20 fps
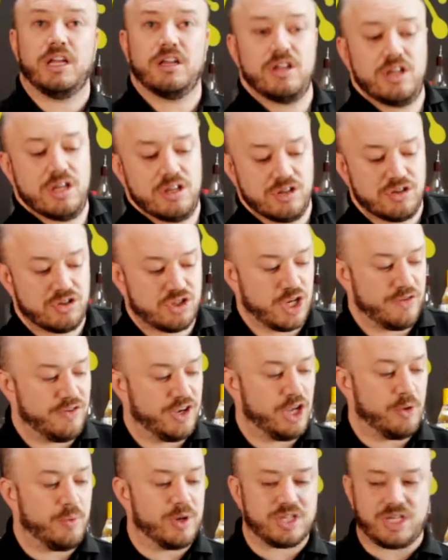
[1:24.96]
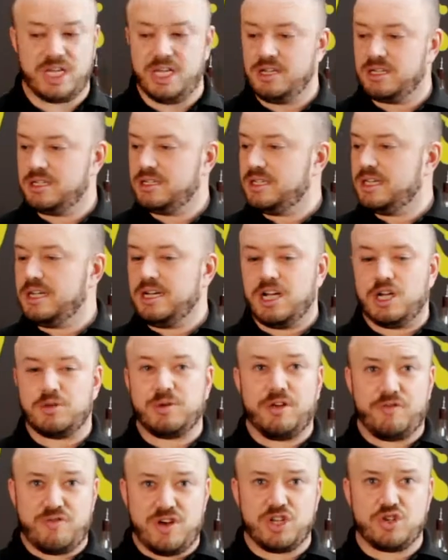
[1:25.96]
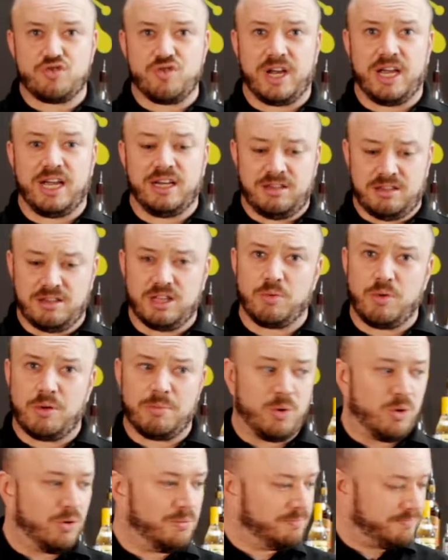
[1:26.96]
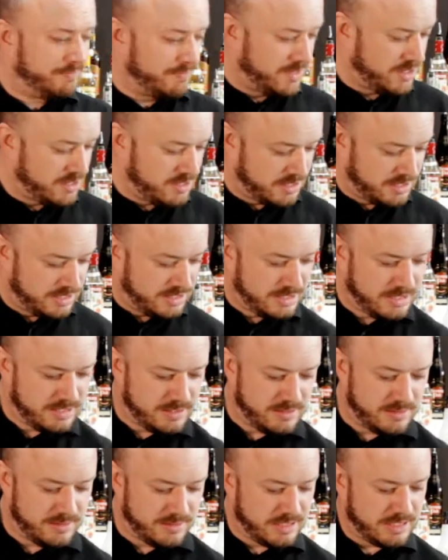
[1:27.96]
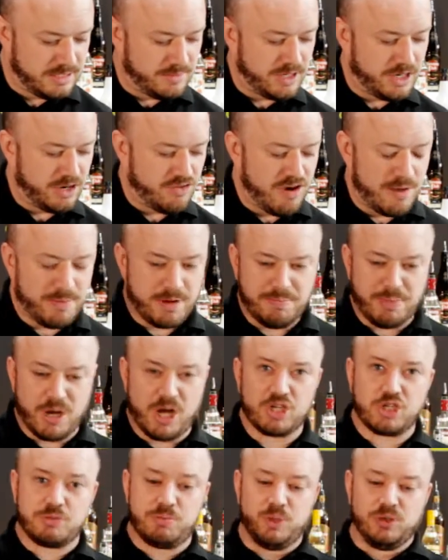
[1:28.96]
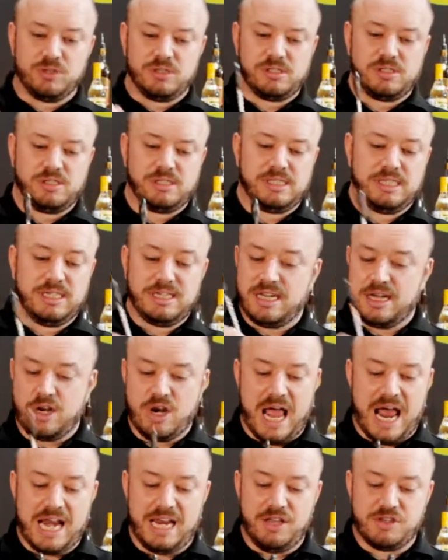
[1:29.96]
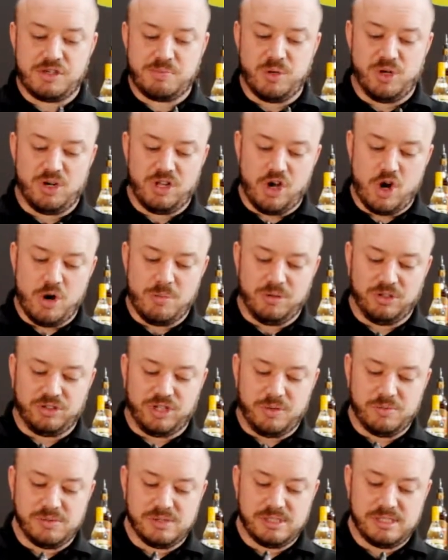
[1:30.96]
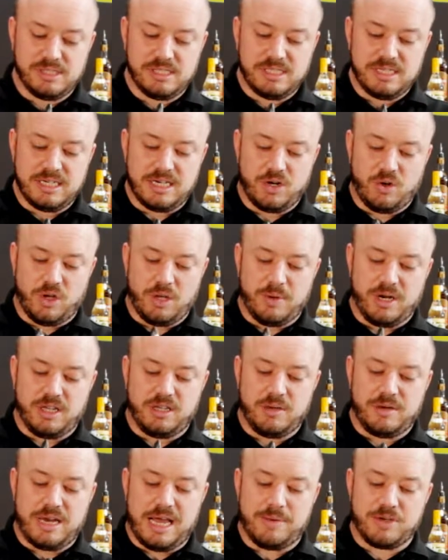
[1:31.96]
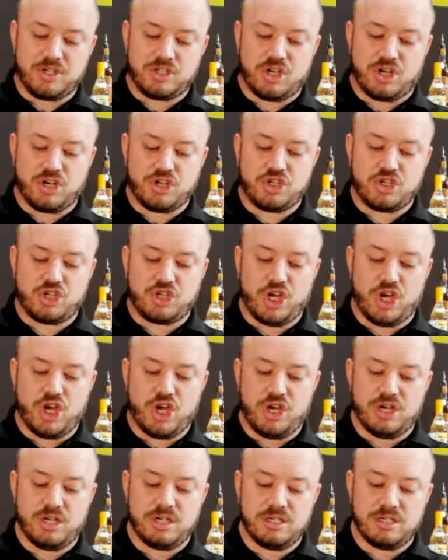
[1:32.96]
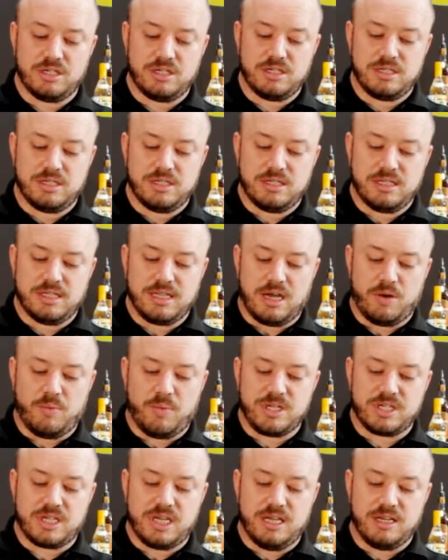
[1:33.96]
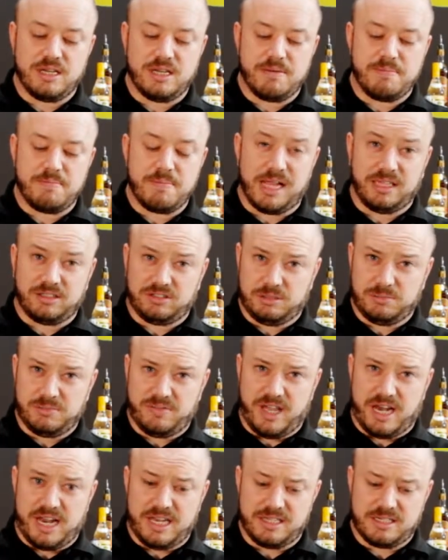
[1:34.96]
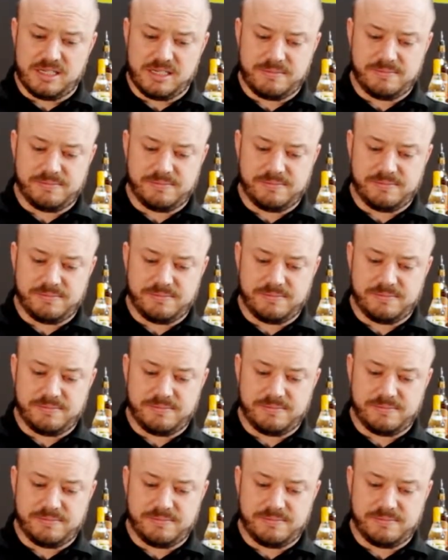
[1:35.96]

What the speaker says: you're serving your whiskey. You and your friends drink it, you'll want more. I'm going to grab a bar spoon, and any spoon at home will do. And all you want to do now is start to stir that whiskey and melt some of that ice.